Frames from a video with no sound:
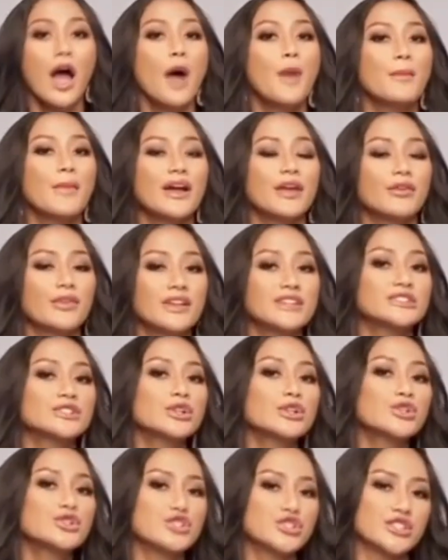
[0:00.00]
My
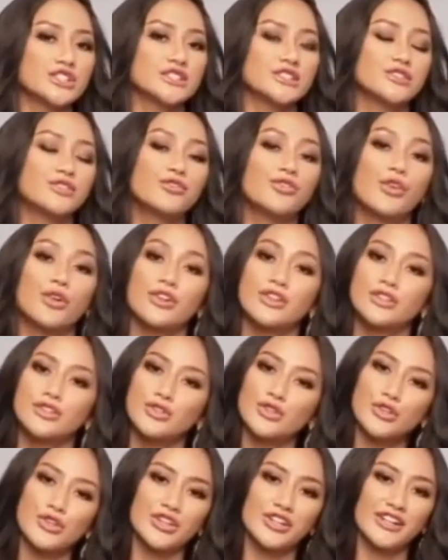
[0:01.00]
resolution for the
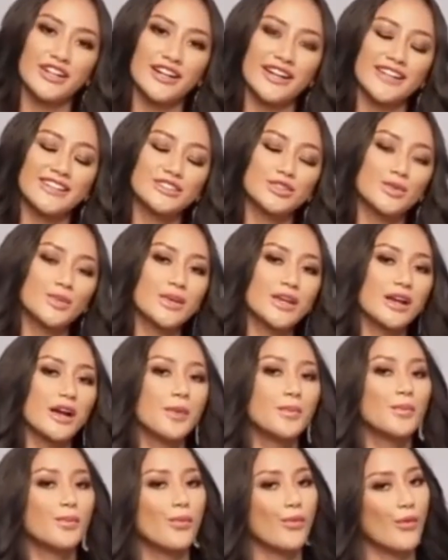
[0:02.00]
new year is to
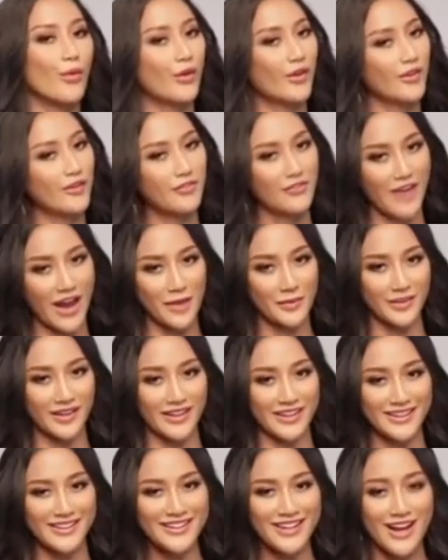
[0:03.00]
become more
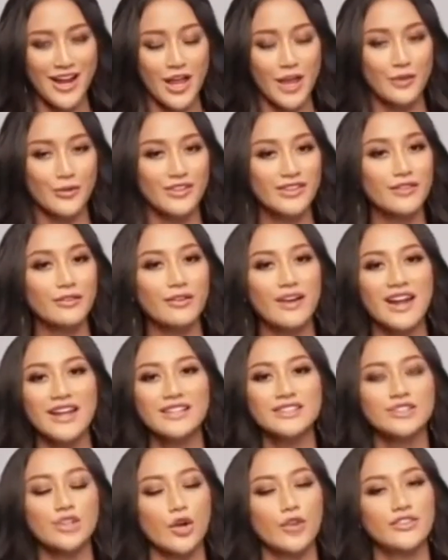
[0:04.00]
familiar with the
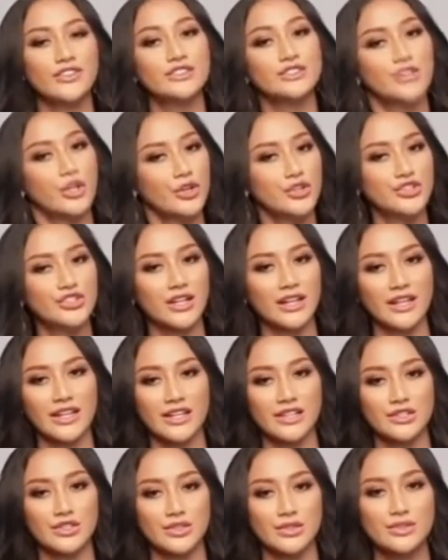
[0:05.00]
rise of the social
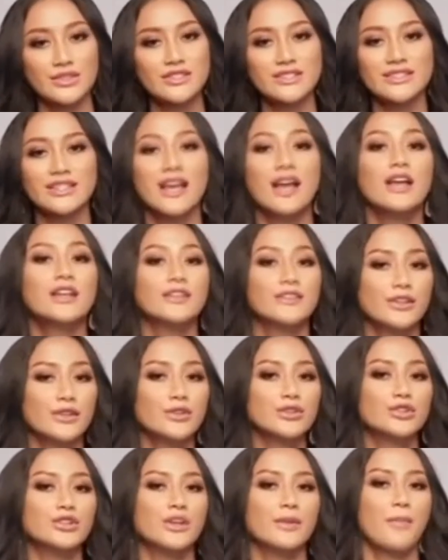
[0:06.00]
issues due
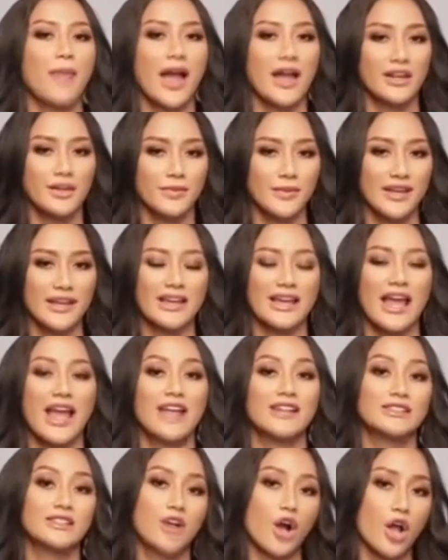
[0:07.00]
to the pandemic
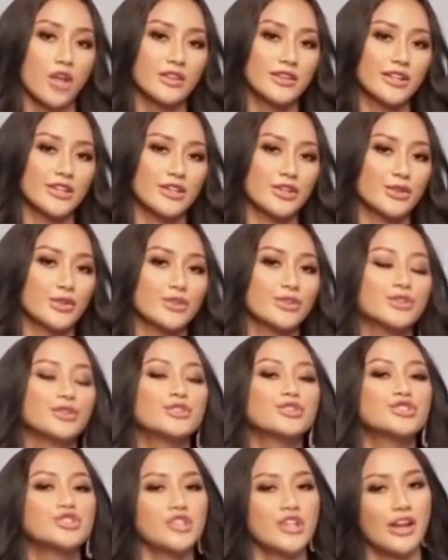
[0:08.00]
and continue to
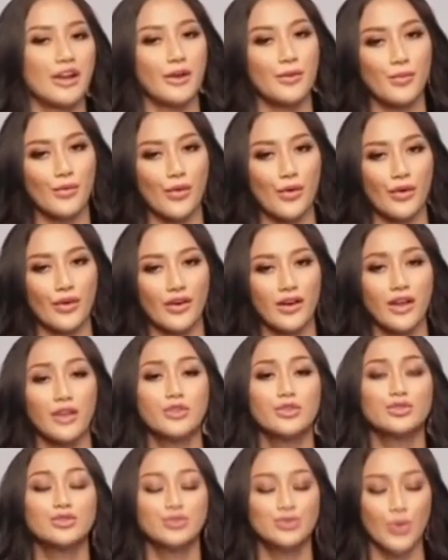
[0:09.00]
share more
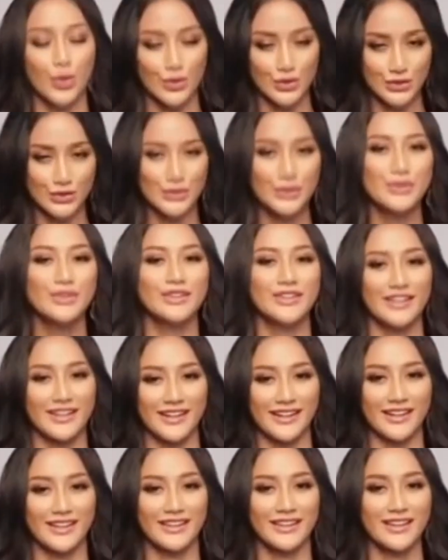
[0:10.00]
to those who need
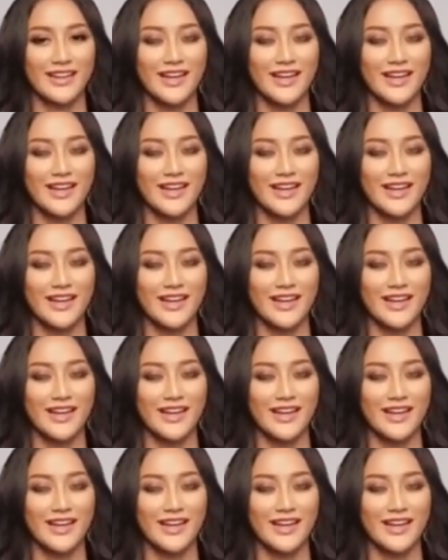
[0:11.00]
it,